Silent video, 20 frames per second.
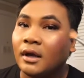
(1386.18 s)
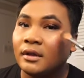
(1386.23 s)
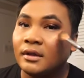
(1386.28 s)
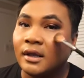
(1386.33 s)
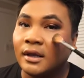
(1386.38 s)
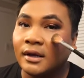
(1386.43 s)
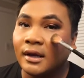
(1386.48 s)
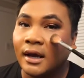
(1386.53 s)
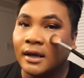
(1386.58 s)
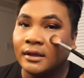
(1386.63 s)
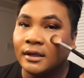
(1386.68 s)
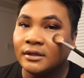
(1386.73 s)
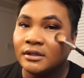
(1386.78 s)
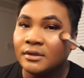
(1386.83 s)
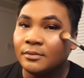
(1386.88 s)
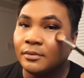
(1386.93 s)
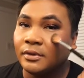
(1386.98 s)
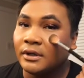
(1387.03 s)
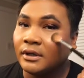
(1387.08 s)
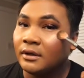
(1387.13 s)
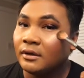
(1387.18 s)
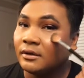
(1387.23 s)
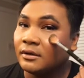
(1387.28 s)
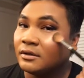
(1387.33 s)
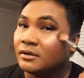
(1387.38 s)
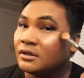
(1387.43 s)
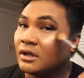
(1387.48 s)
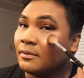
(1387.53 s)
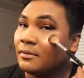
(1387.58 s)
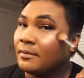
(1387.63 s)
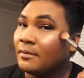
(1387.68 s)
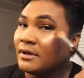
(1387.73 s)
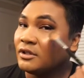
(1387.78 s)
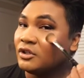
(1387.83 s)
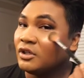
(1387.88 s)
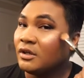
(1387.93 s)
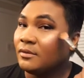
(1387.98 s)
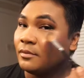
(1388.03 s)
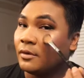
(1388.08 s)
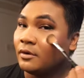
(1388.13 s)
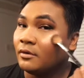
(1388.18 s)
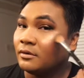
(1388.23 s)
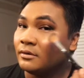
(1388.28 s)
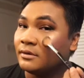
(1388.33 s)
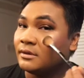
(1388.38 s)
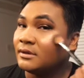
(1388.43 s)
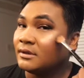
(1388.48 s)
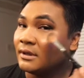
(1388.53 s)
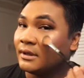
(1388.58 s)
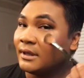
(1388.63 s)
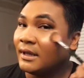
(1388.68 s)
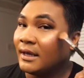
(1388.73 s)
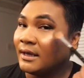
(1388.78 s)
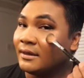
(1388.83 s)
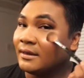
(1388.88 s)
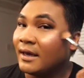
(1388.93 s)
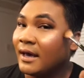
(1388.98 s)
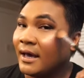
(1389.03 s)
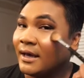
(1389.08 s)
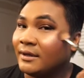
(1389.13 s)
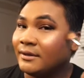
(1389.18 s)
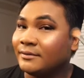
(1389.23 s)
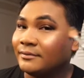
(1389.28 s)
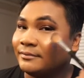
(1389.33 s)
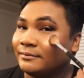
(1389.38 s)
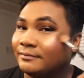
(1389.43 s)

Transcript: And then I like to put it top of my cheekbones, like that.